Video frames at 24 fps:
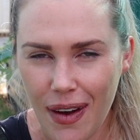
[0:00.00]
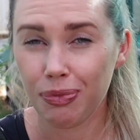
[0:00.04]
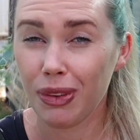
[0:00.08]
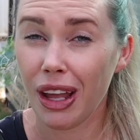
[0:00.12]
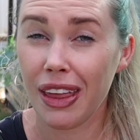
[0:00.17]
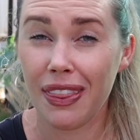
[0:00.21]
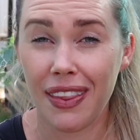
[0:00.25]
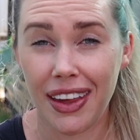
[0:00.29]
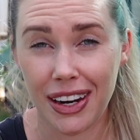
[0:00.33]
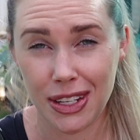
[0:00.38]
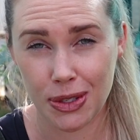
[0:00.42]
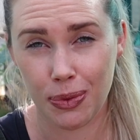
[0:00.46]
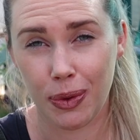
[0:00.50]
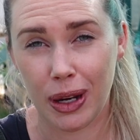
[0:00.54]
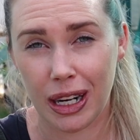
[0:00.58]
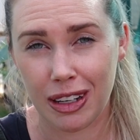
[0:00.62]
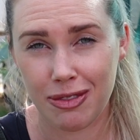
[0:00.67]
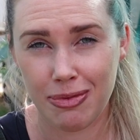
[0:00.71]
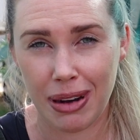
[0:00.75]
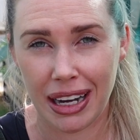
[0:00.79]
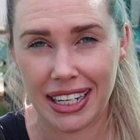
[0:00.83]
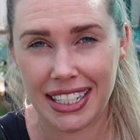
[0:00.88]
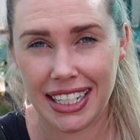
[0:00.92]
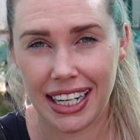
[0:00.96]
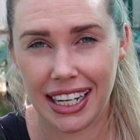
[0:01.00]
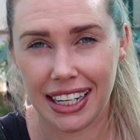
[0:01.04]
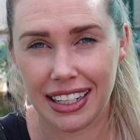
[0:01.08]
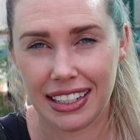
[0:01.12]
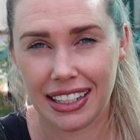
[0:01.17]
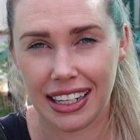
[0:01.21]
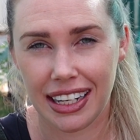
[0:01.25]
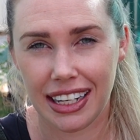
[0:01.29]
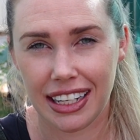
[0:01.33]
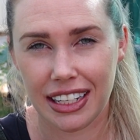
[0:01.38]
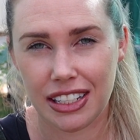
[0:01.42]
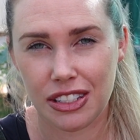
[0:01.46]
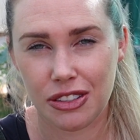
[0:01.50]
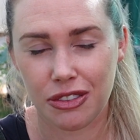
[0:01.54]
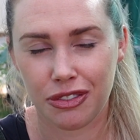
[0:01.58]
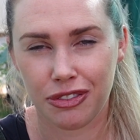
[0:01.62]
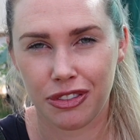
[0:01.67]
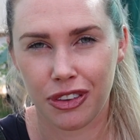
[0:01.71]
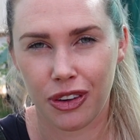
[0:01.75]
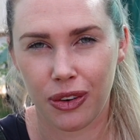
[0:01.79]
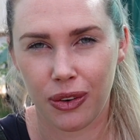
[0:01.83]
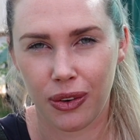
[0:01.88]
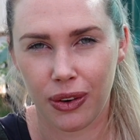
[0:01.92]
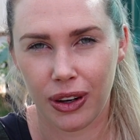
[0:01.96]
And that is one of my techniques
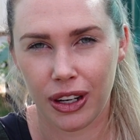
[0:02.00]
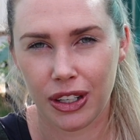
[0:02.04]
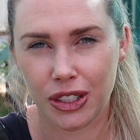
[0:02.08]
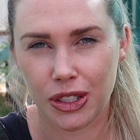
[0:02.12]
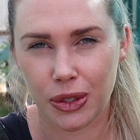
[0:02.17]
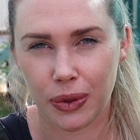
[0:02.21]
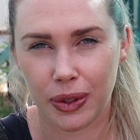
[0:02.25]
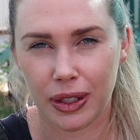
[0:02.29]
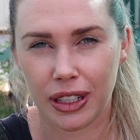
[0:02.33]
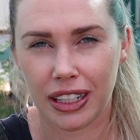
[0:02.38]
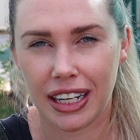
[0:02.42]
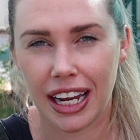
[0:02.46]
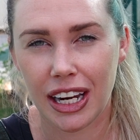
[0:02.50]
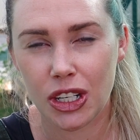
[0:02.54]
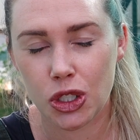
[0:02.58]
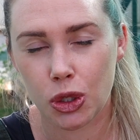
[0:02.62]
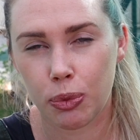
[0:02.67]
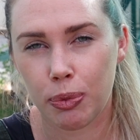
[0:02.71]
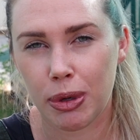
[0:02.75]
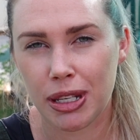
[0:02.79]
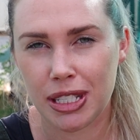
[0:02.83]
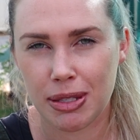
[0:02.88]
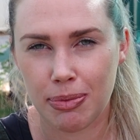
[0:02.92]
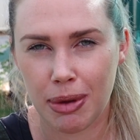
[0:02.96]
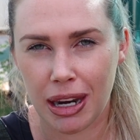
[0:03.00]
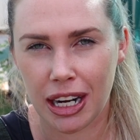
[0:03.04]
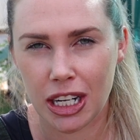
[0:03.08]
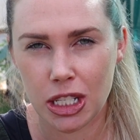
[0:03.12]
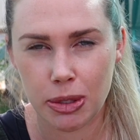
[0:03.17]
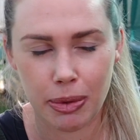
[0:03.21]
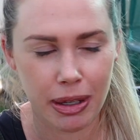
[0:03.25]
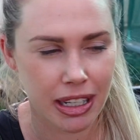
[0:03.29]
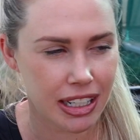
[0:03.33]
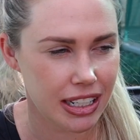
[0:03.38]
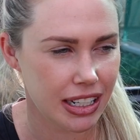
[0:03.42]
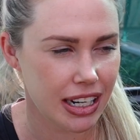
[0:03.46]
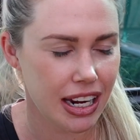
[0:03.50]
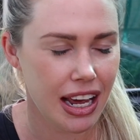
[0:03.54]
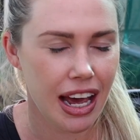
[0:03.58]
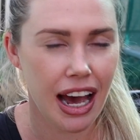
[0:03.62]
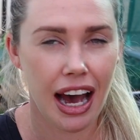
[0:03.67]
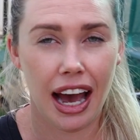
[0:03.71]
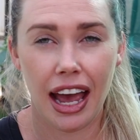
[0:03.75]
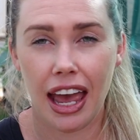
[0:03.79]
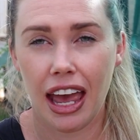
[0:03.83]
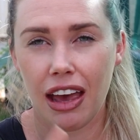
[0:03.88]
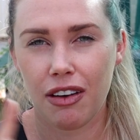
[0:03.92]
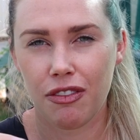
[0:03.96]
for doing natural pest management.
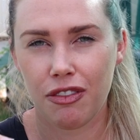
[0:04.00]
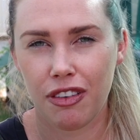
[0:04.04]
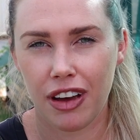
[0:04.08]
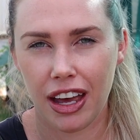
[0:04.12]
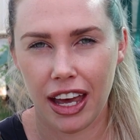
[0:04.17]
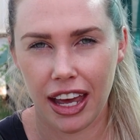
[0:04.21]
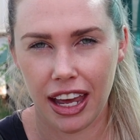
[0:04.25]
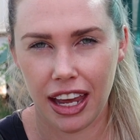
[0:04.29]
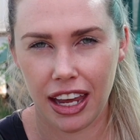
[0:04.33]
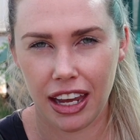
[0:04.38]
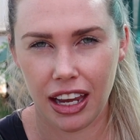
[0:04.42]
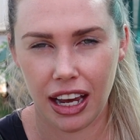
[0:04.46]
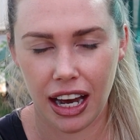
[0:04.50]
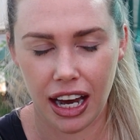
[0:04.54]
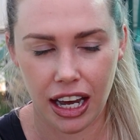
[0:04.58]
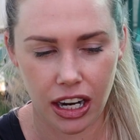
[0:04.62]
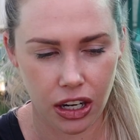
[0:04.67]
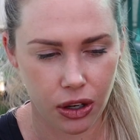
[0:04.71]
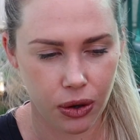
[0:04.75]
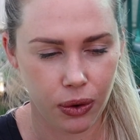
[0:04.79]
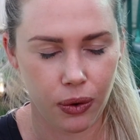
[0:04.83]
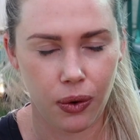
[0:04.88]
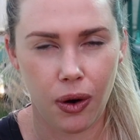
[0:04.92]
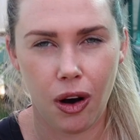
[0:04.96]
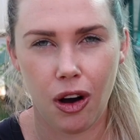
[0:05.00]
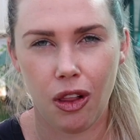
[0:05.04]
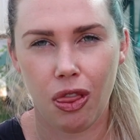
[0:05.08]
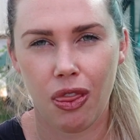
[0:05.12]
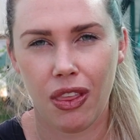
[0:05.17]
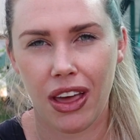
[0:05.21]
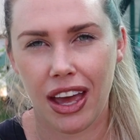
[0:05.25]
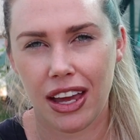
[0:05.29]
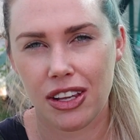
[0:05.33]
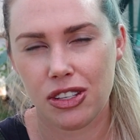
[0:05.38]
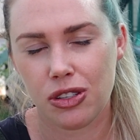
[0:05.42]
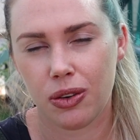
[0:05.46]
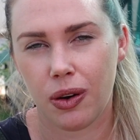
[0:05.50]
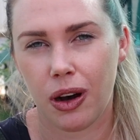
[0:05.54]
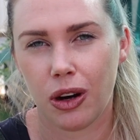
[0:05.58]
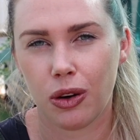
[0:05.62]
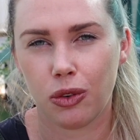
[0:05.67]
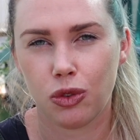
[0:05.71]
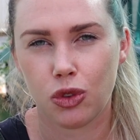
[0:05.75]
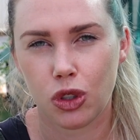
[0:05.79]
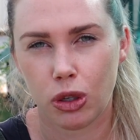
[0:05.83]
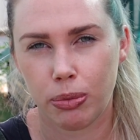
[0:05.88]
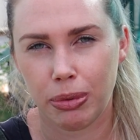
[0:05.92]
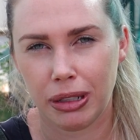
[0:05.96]
I have an article on that, so I'll
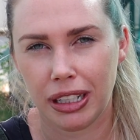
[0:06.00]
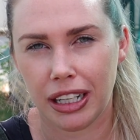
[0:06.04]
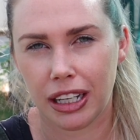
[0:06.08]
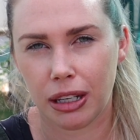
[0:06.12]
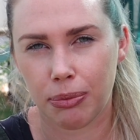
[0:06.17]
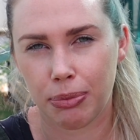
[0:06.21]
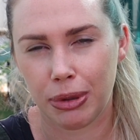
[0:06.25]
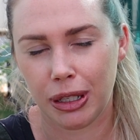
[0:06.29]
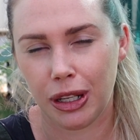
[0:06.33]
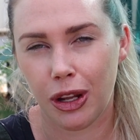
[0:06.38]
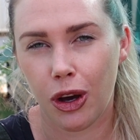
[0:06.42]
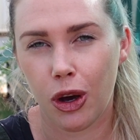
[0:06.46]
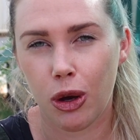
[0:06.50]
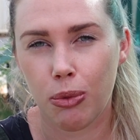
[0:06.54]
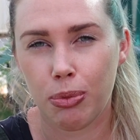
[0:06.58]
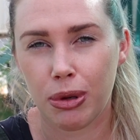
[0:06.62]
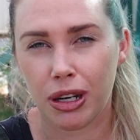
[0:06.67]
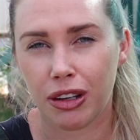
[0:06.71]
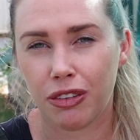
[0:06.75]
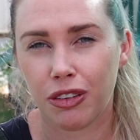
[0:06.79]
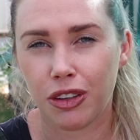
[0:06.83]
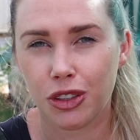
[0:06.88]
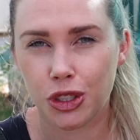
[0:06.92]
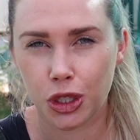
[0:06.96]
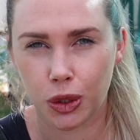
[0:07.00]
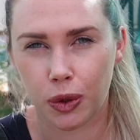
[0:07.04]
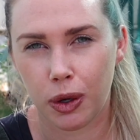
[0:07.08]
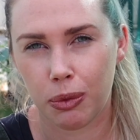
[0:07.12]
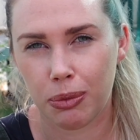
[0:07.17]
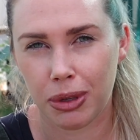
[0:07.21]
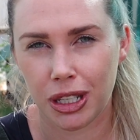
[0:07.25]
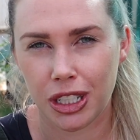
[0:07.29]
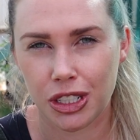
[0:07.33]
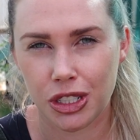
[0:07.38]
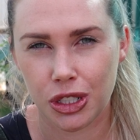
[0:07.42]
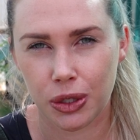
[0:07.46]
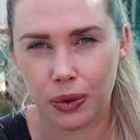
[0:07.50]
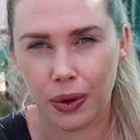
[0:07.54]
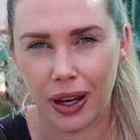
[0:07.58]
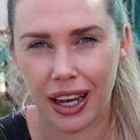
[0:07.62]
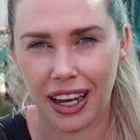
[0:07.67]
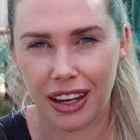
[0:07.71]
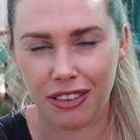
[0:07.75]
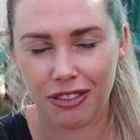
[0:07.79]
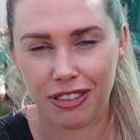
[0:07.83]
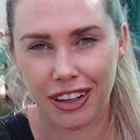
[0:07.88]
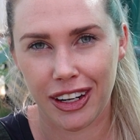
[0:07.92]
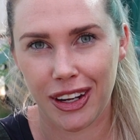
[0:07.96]
drop a link below. But if you do want me to do
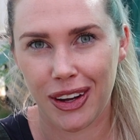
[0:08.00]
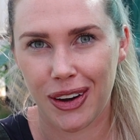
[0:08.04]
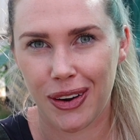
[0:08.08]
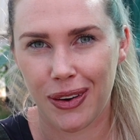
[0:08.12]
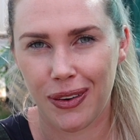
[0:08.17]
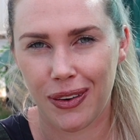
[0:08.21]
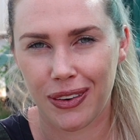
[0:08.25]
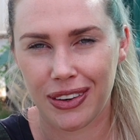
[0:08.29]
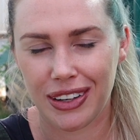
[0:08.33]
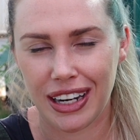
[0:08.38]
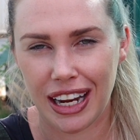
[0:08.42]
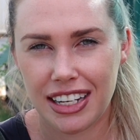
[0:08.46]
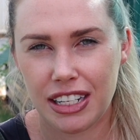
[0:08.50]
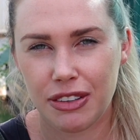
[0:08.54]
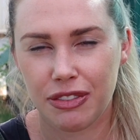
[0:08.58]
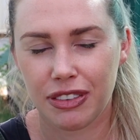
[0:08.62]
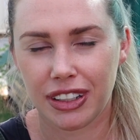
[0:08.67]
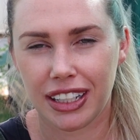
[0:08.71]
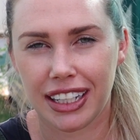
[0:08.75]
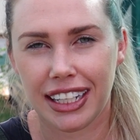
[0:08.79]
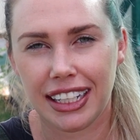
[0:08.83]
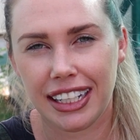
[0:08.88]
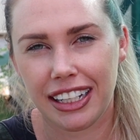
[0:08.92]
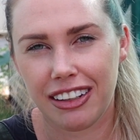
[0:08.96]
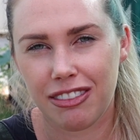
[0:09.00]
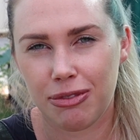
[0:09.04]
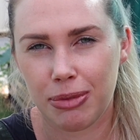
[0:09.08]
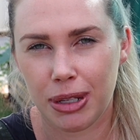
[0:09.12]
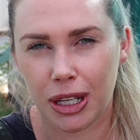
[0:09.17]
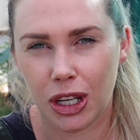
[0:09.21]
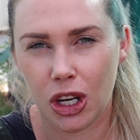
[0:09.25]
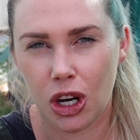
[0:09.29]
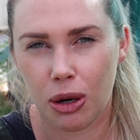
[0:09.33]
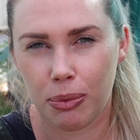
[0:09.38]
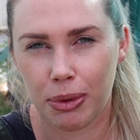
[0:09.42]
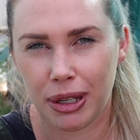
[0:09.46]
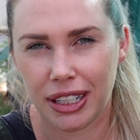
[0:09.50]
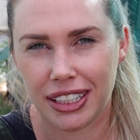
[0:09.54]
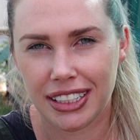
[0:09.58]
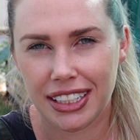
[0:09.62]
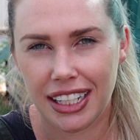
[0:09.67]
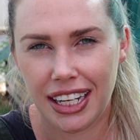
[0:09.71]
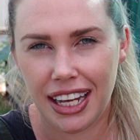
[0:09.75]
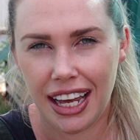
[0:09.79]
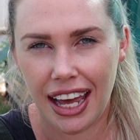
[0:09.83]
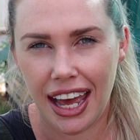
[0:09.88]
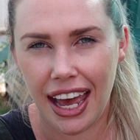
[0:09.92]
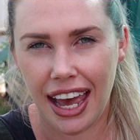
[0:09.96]
a video on that, definitely leave me a comment
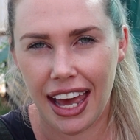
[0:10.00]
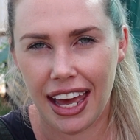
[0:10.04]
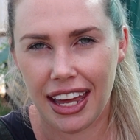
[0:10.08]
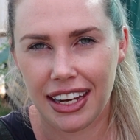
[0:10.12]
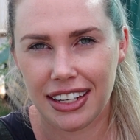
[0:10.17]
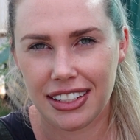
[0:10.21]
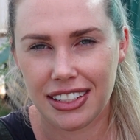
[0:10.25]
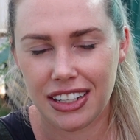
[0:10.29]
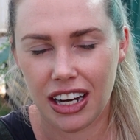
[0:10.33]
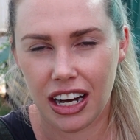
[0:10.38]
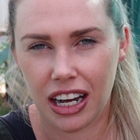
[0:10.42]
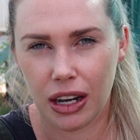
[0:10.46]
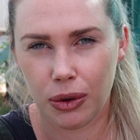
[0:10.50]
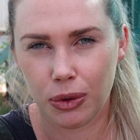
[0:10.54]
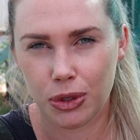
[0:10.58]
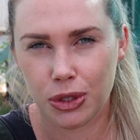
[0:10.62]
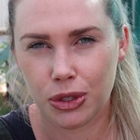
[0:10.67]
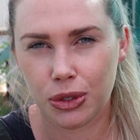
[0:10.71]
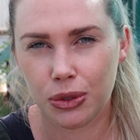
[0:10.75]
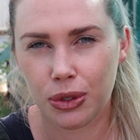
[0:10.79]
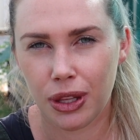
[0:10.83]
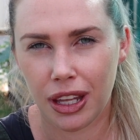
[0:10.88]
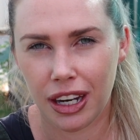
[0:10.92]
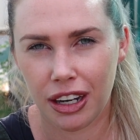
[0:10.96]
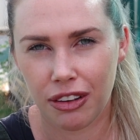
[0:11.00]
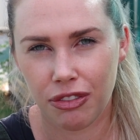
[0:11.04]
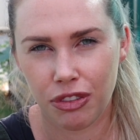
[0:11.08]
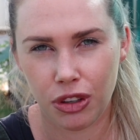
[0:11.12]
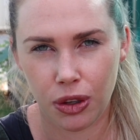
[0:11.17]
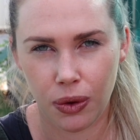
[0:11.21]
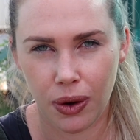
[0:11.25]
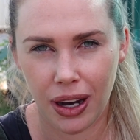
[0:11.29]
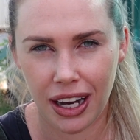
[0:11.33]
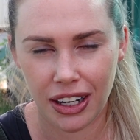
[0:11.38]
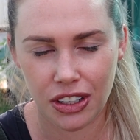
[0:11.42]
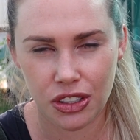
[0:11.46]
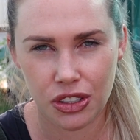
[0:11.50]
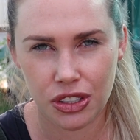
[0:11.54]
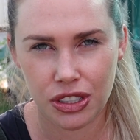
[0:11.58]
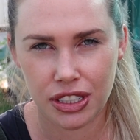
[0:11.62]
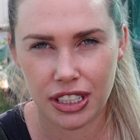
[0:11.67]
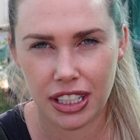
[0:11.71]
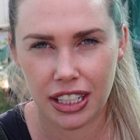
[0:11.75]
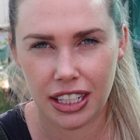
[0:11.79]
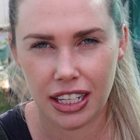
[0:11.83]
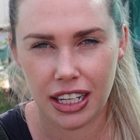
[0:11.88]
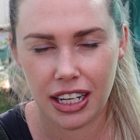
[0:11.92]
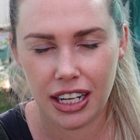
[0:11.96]
and I'll do that if you are interested.